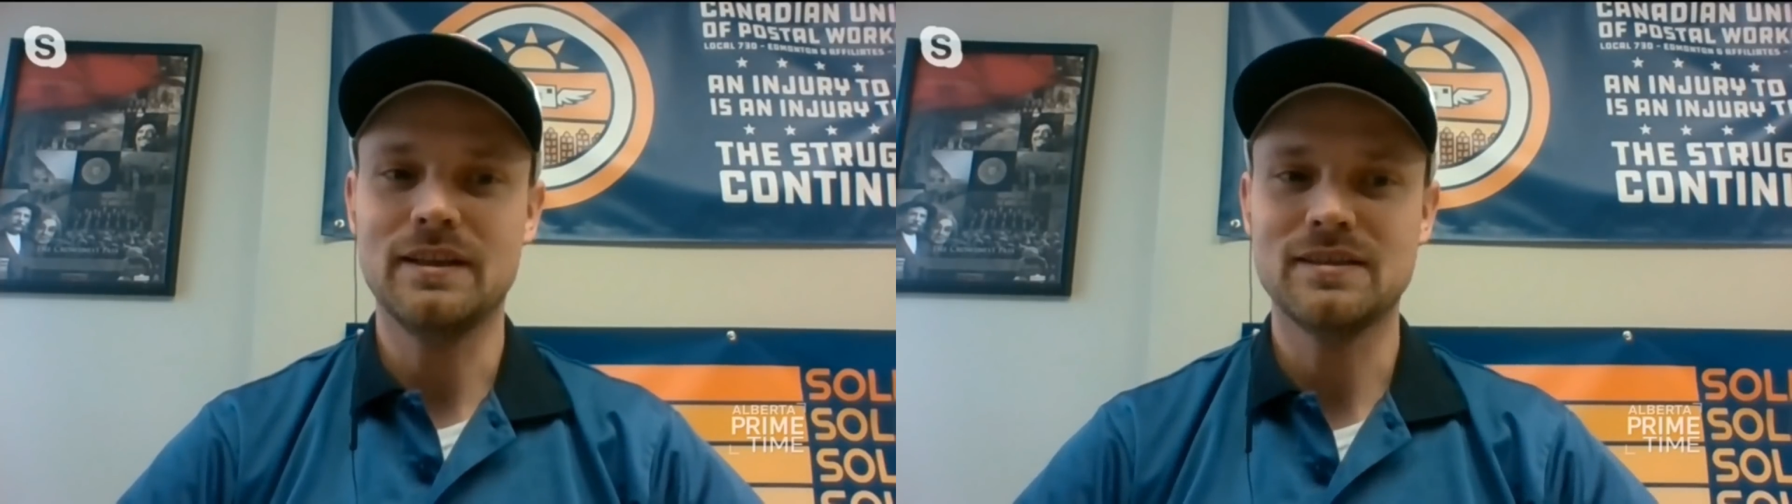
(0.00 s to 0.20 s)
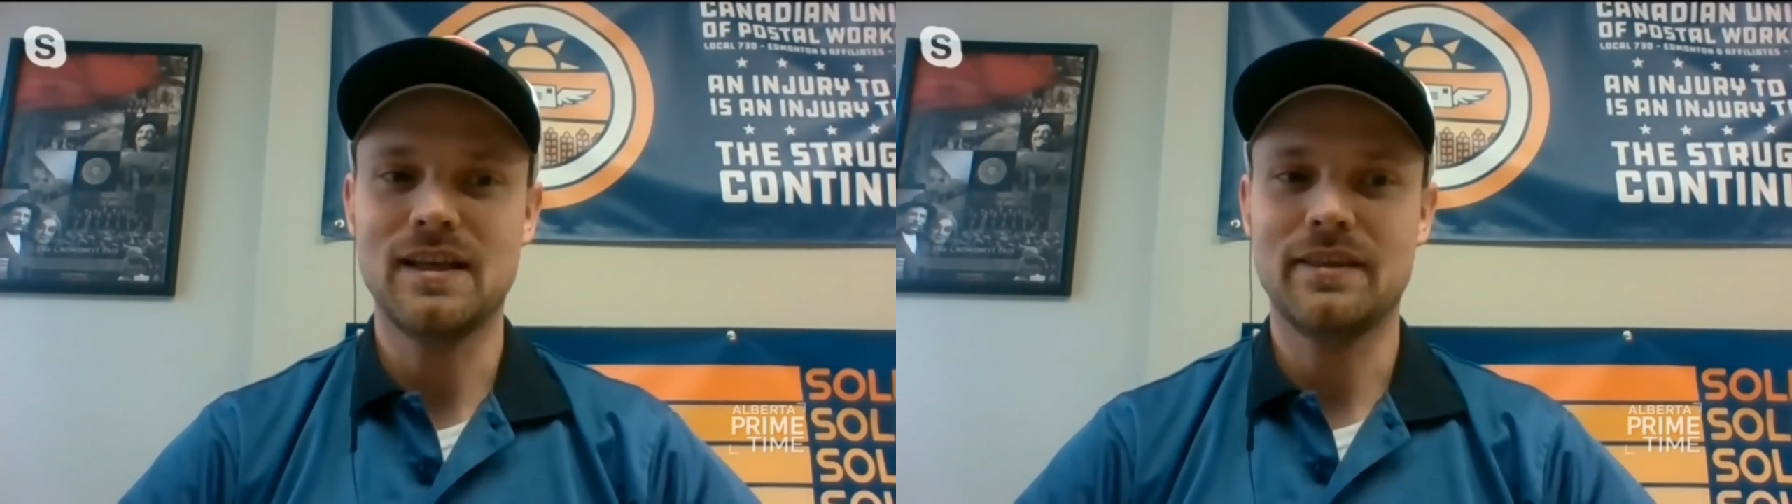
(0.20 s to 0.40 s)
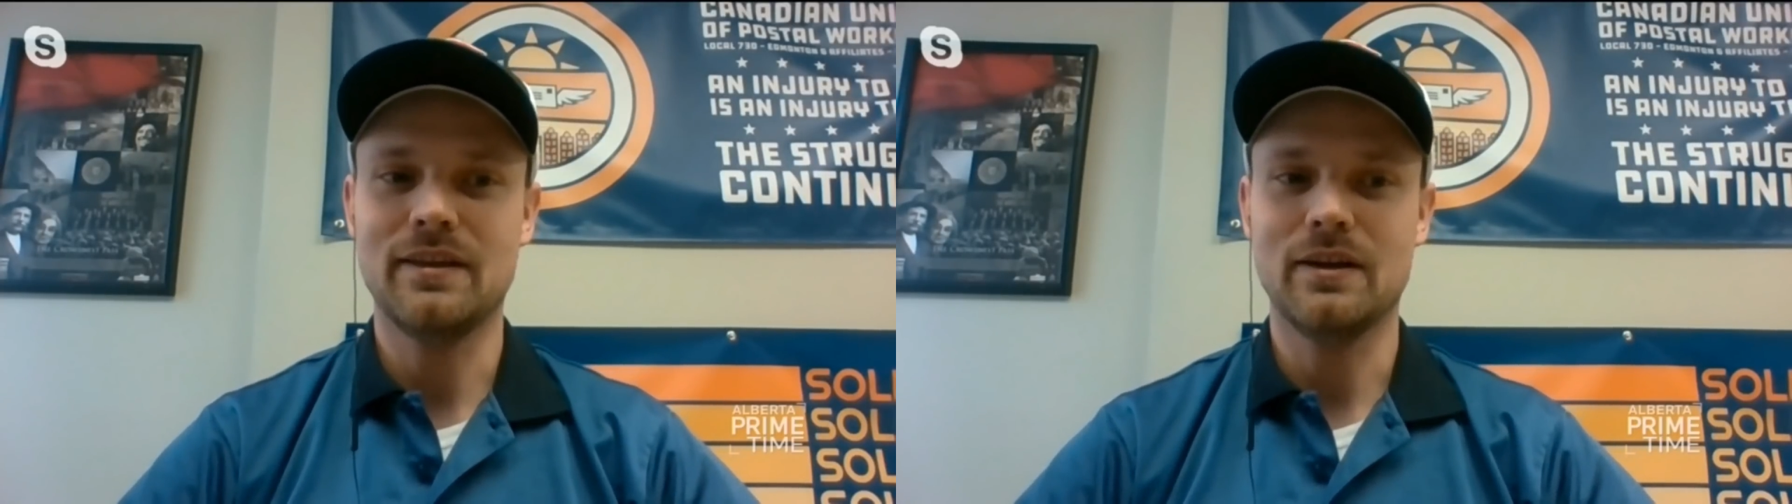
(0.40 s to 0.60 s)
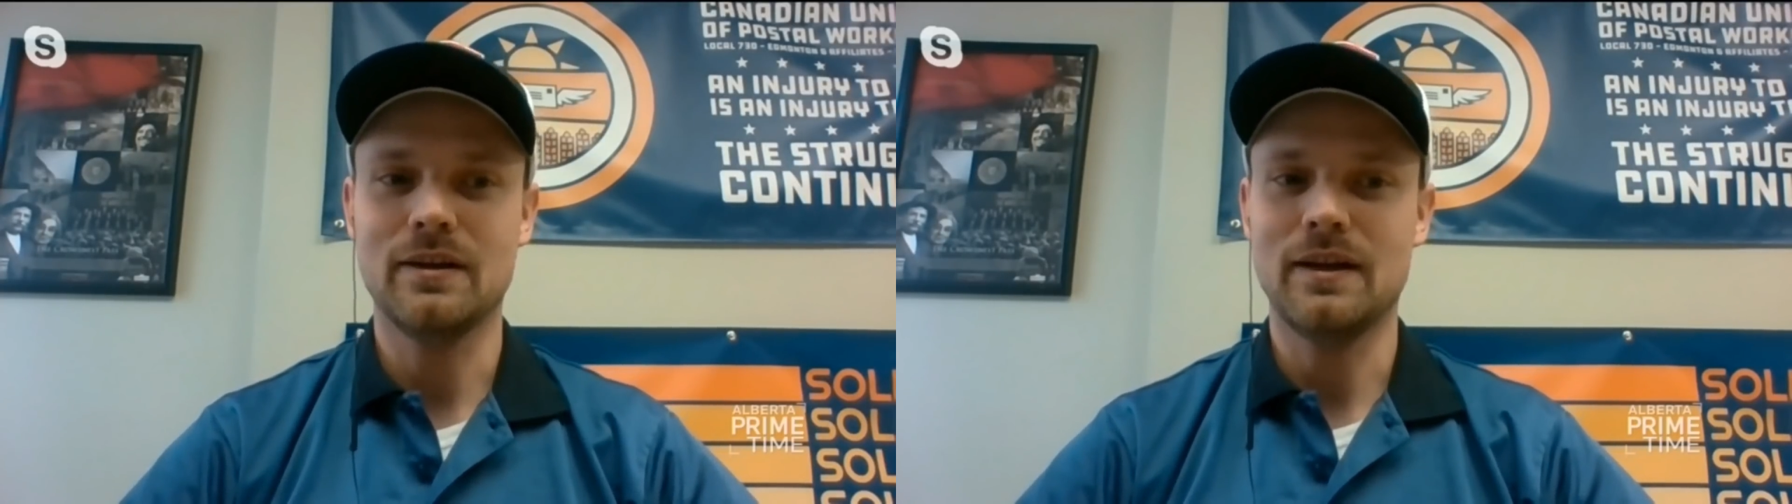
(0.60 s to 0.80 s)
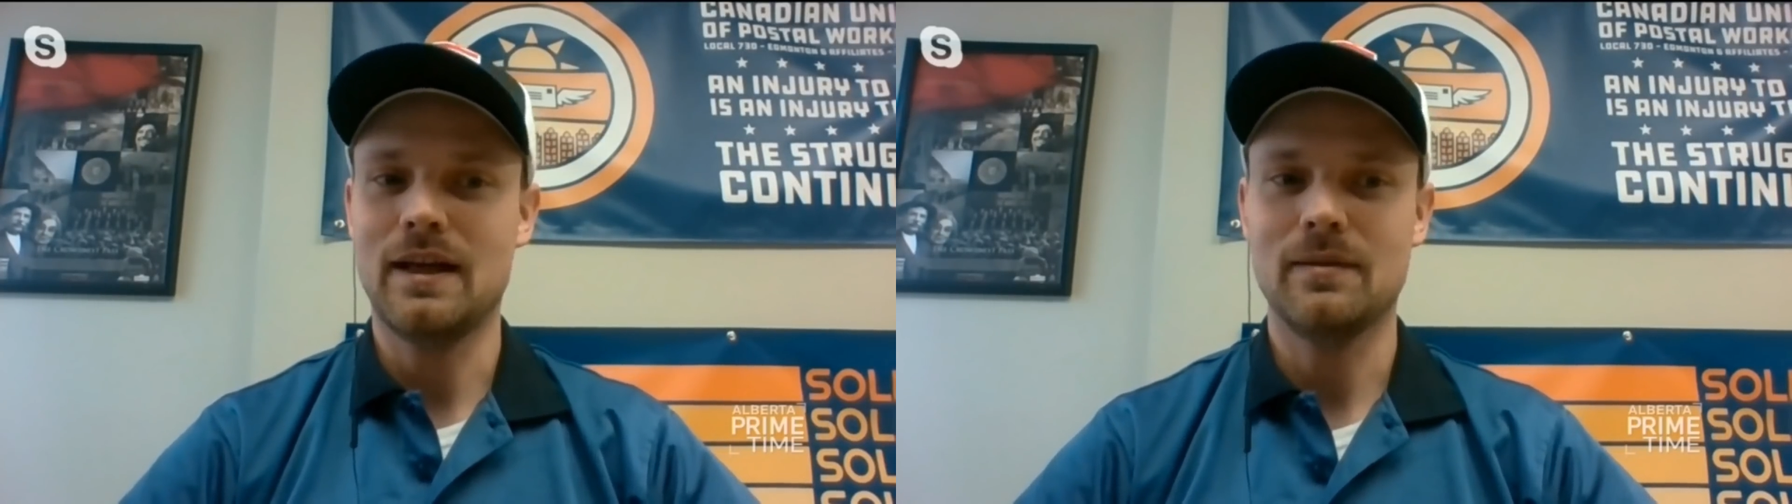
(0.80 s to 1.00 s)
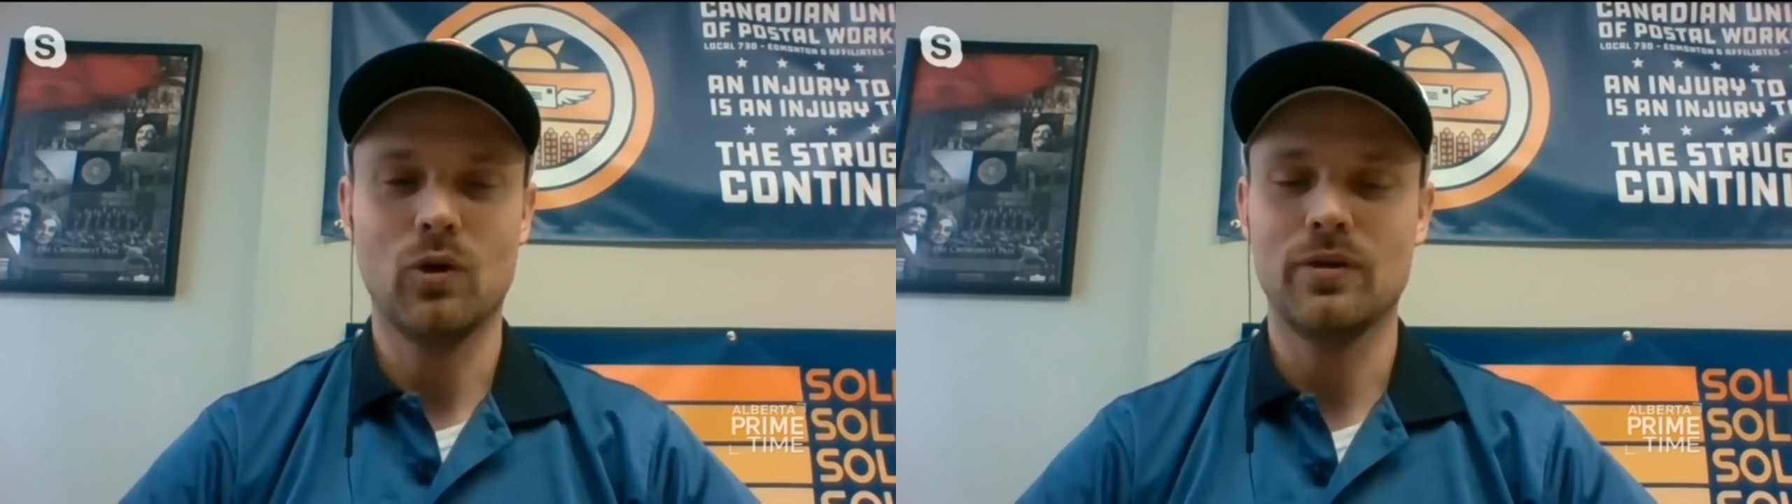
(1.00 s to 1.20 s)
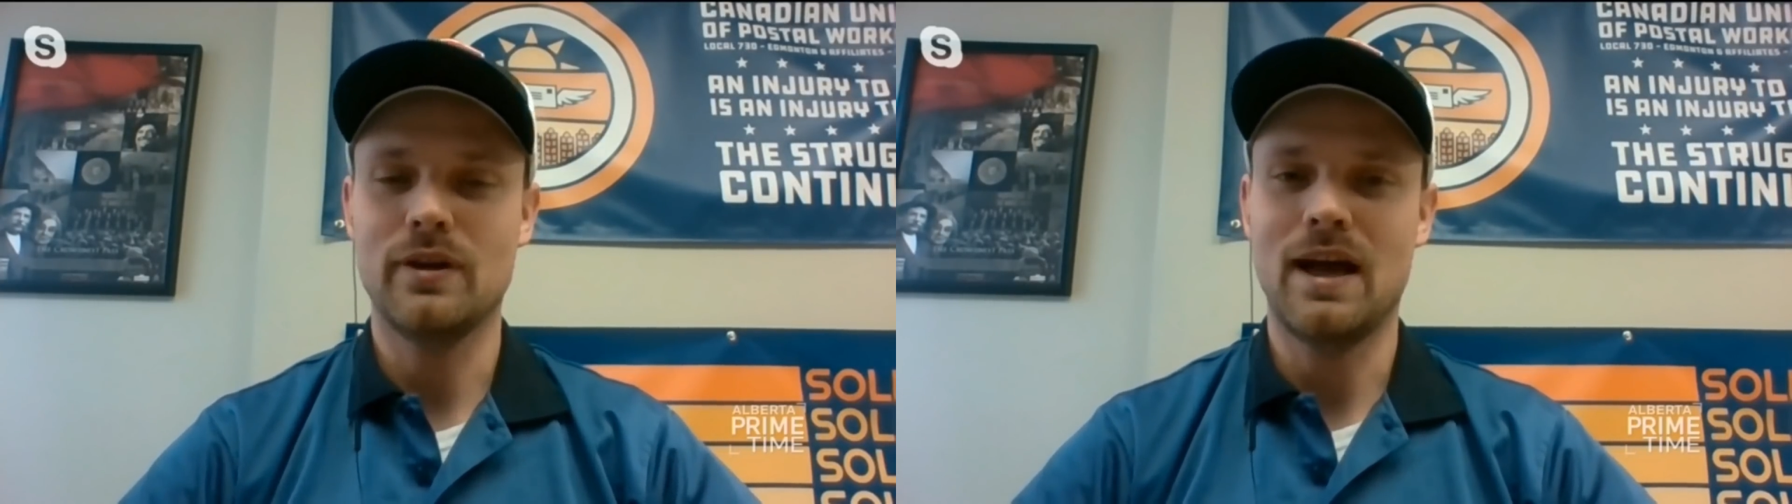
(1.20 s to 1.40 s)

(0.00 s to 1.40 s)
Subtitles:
is that they're more than